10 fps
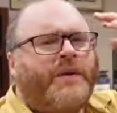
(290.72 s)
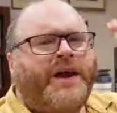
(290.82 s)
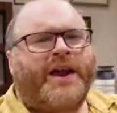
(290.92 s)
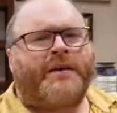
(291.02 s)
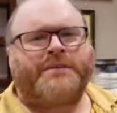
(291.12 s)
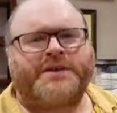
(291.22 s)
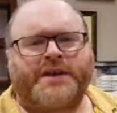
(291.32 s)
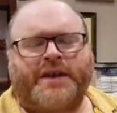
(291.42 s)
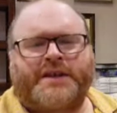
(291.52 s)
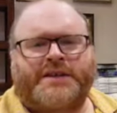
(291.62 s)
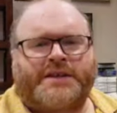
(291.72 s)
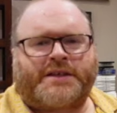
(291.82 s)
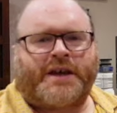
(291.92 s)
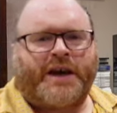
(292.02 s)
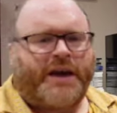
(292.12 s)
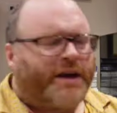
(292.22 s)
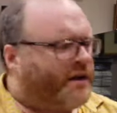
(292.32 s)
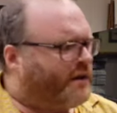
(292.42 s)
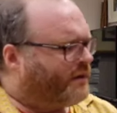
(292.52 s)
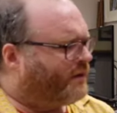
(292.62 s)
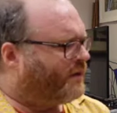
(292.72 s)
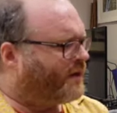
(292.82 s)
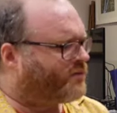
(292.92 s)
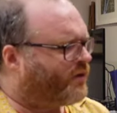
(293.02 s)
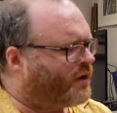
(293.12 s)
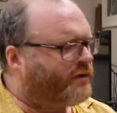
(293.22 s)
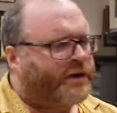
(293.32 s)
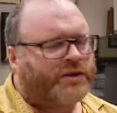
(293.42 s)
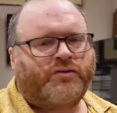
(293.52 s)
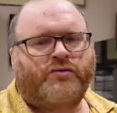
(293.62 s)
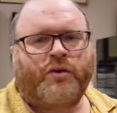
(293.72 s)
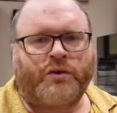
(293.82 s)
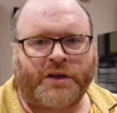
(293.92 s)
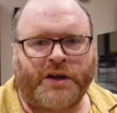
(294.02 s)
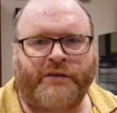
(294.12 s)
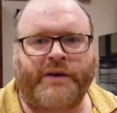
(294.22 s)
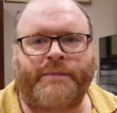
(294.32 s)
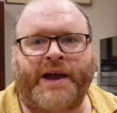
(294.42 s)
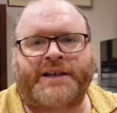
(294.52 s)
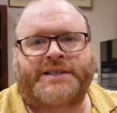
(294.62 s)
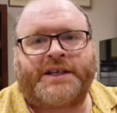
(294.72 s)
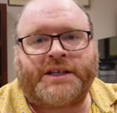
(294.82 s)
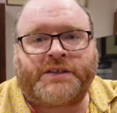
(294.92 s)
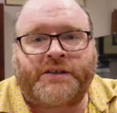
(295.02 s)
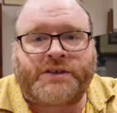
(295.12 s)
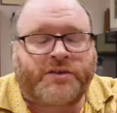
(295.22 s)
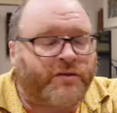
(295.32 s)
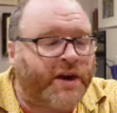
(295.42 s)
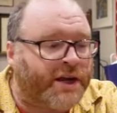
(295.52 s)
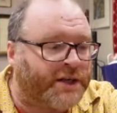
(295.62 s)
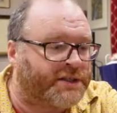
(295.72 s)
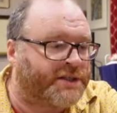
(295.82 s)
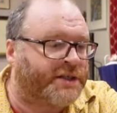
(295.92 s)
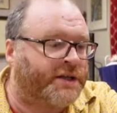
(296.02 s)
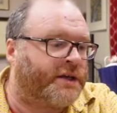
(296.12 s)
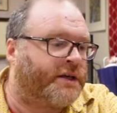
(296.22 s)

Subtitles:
we come to this this rather extraordinary passage for strings,